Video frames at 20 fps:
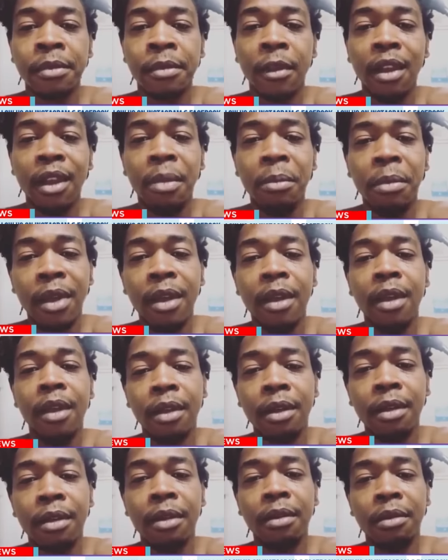You hear
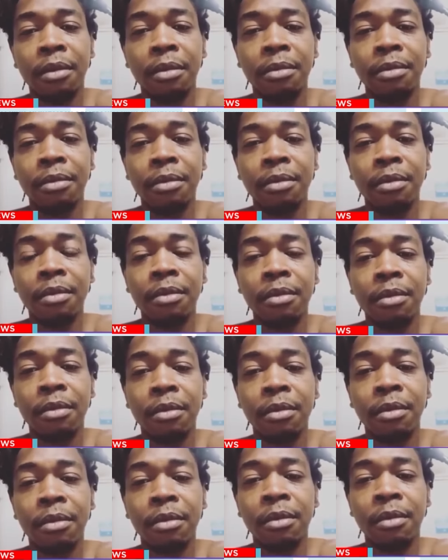me?
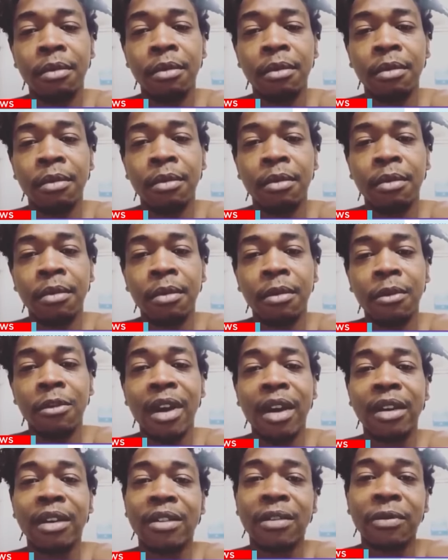I'm
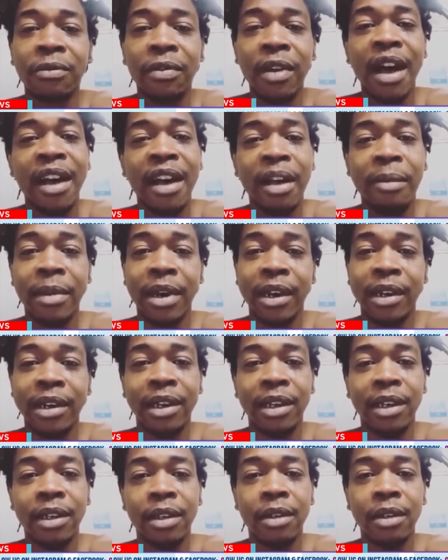trying to survive, my
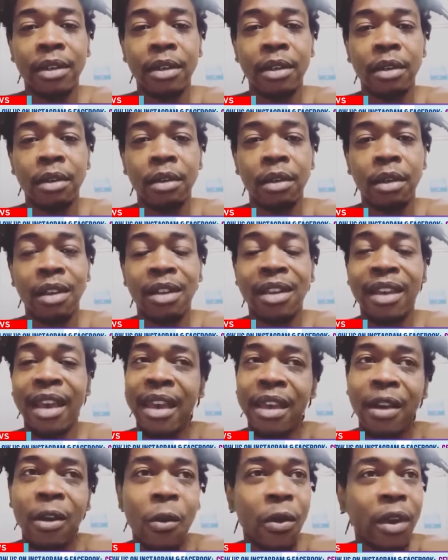nigga. You
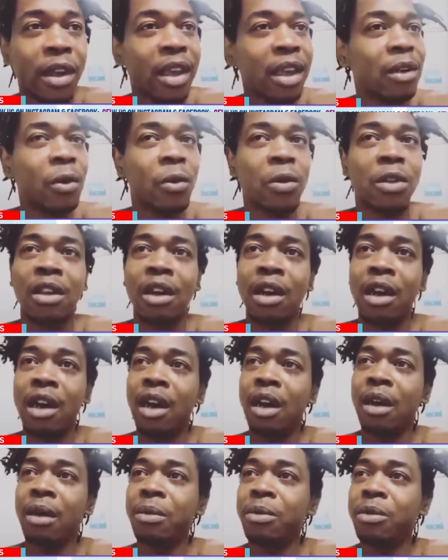can't go get no
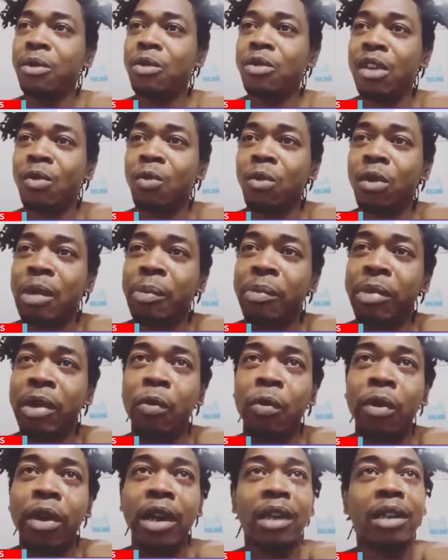job. You just wanna be
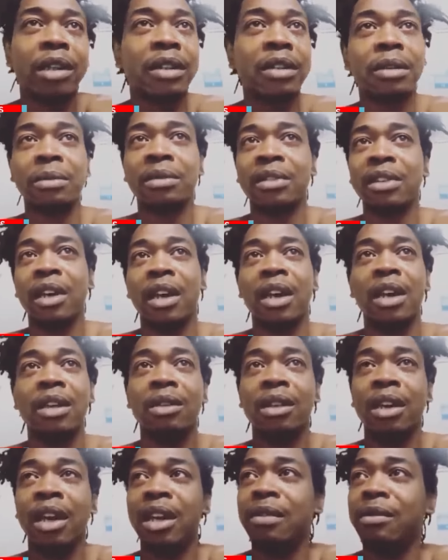regular sometimes. You
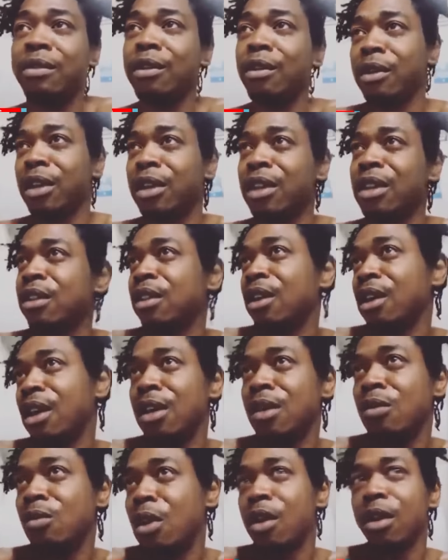can't even go get a job.
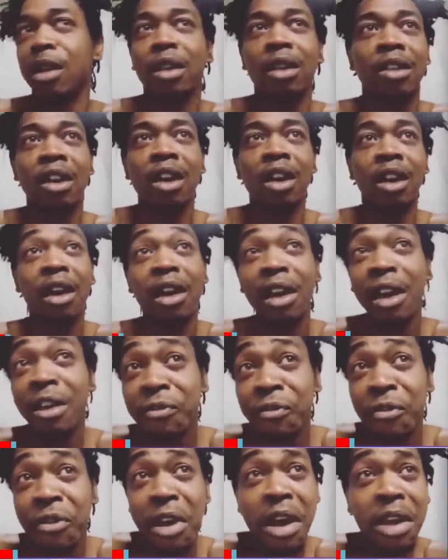You walk in the job, hey, it's
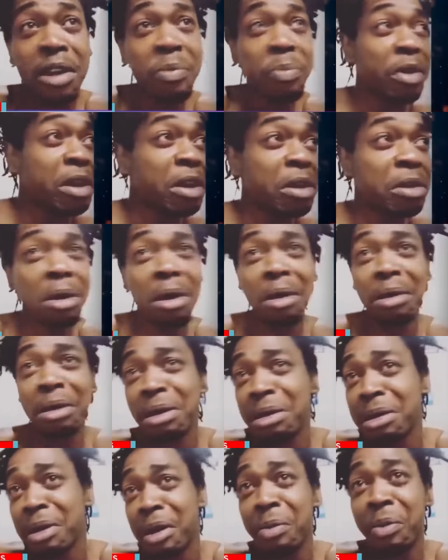Freddy P.
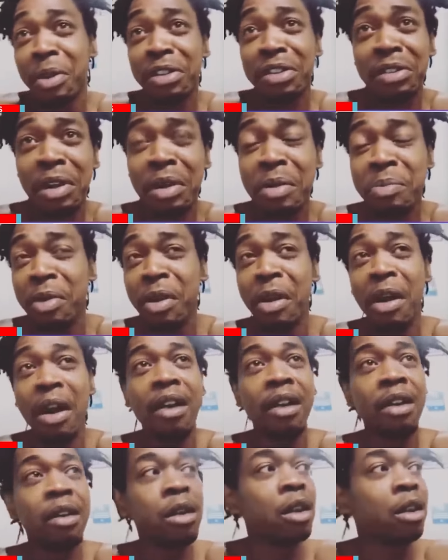Uh, what's up, boy?
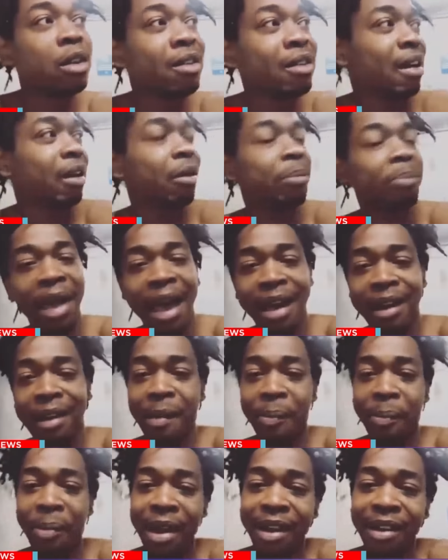You gotta back
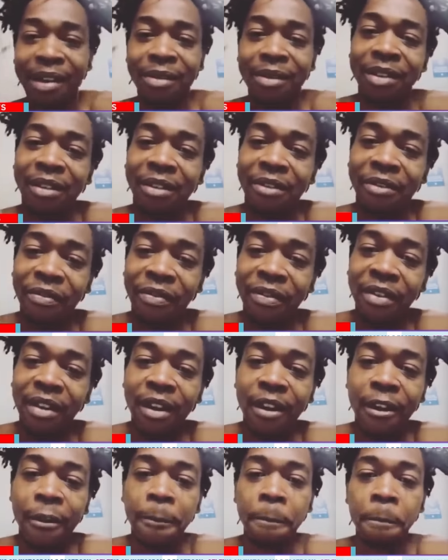up out of what the
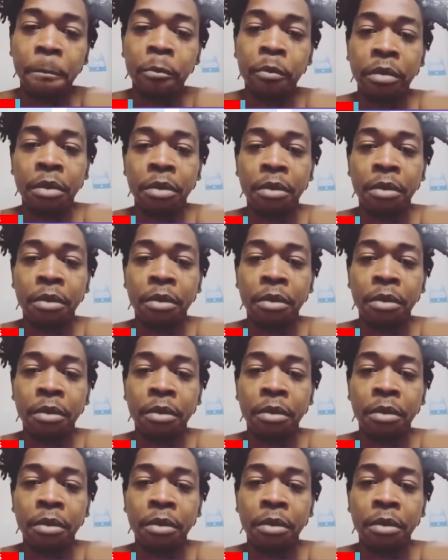fuck